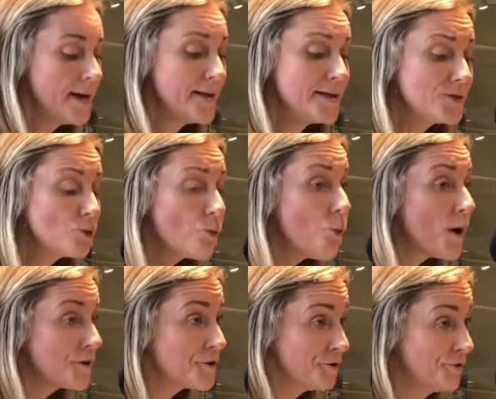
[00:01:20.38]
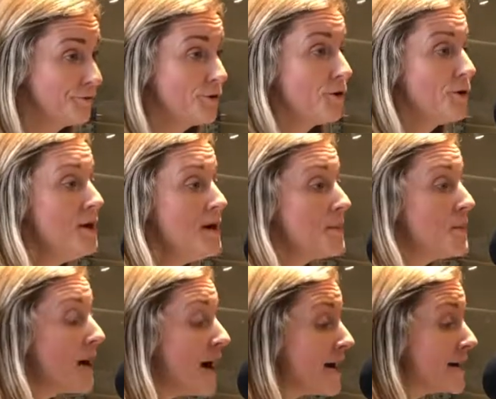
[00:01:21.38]
and he's wonderful,
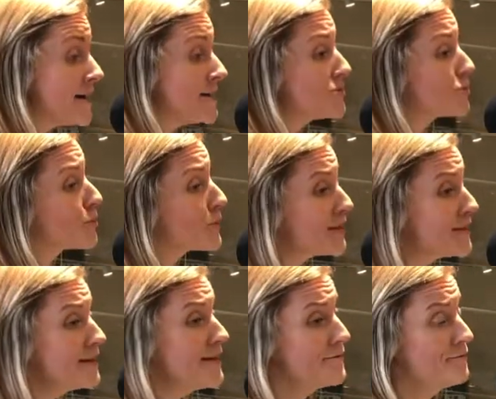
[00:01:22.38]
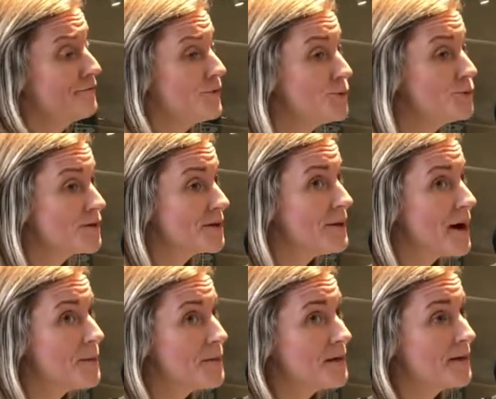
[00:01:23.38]
but he's really confused
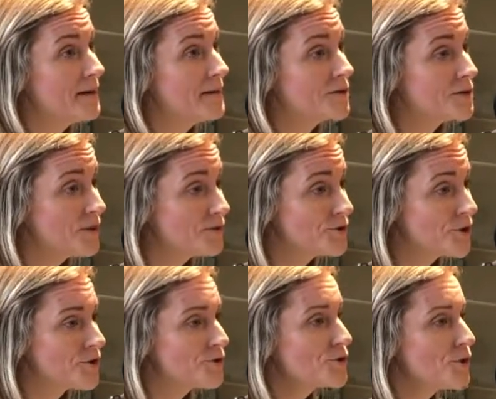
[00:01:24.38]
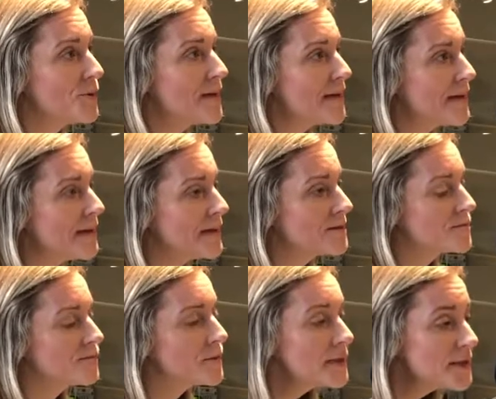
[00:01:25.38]
about being in the shelter. Aww. So oh. he
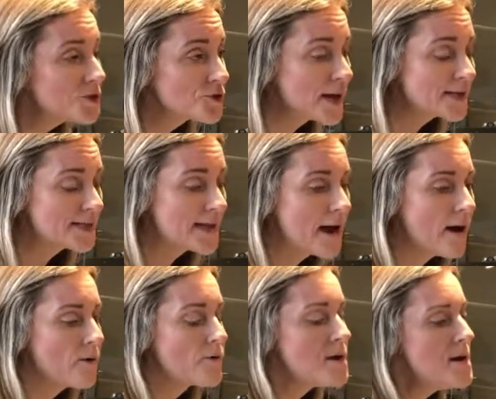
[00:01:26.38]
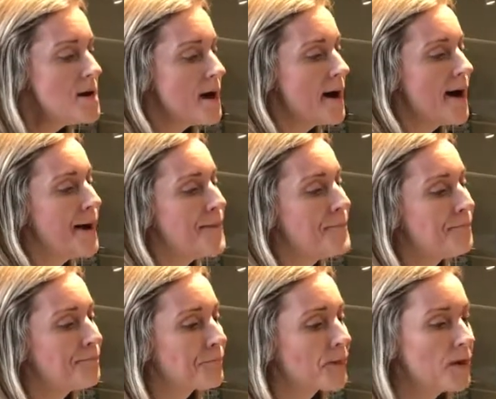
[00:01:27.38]
is really stressed out.
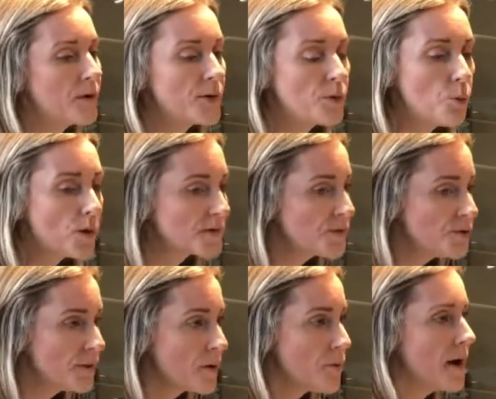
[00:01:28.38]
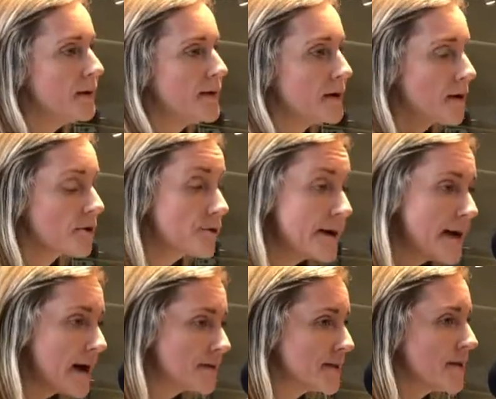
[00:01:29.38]
Um, you know, he wasn't doing well in our
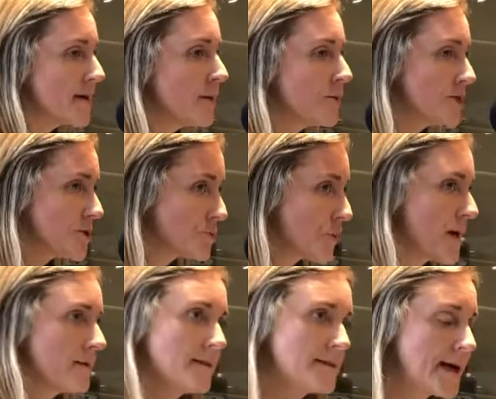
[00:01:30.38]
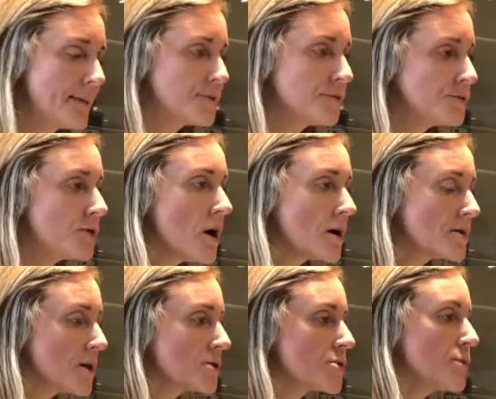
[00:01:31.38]
greenhouse area, which is where the adoptable
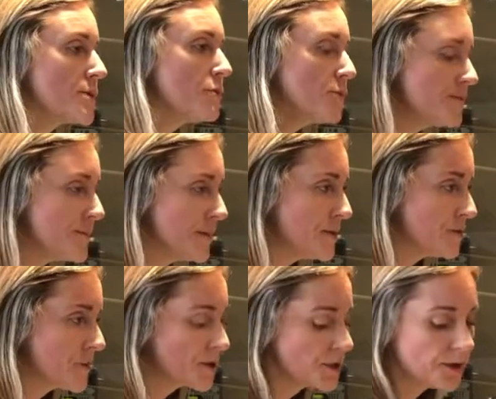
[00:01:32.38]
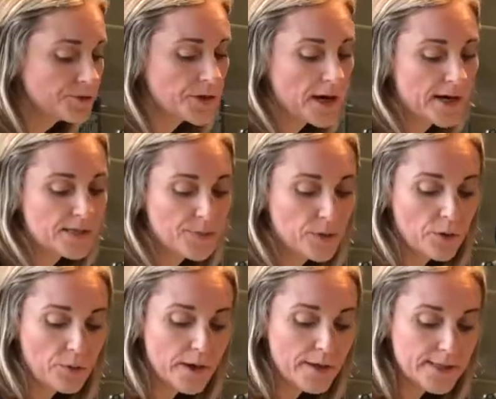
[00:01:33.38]
dogs are. So we moved him into our shelter
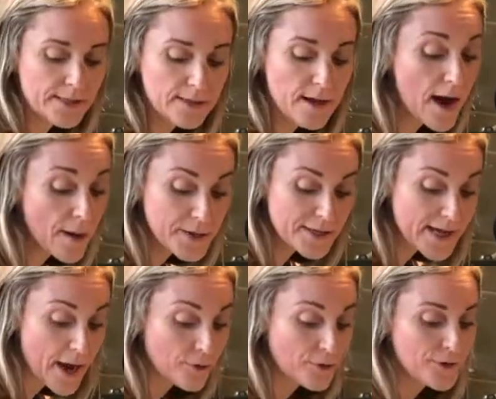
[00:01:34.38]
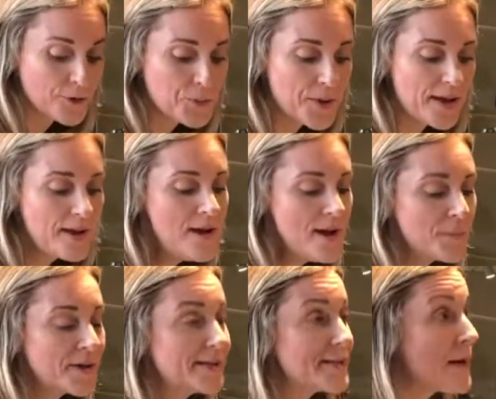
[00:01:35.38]
hospital where he's calming down a little bit,
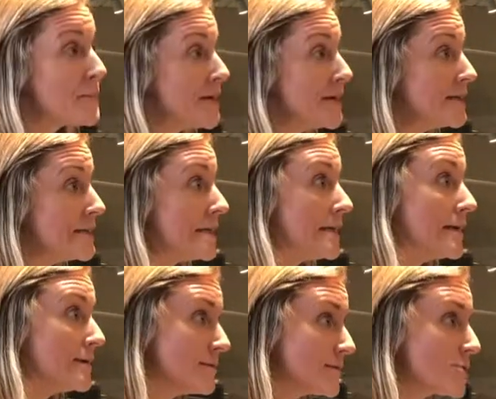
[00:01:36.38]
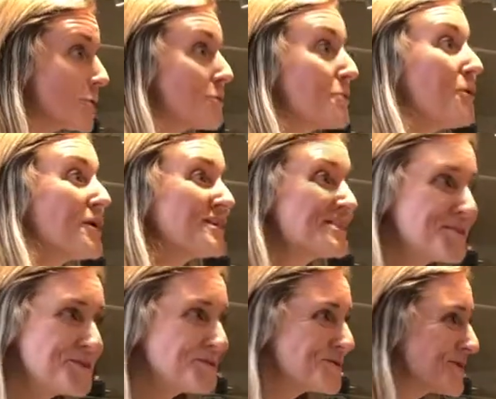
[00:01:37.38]
but he's not being seen. So we wanted to
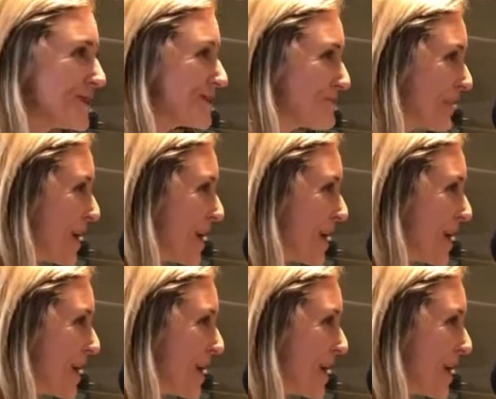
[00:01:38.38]
use this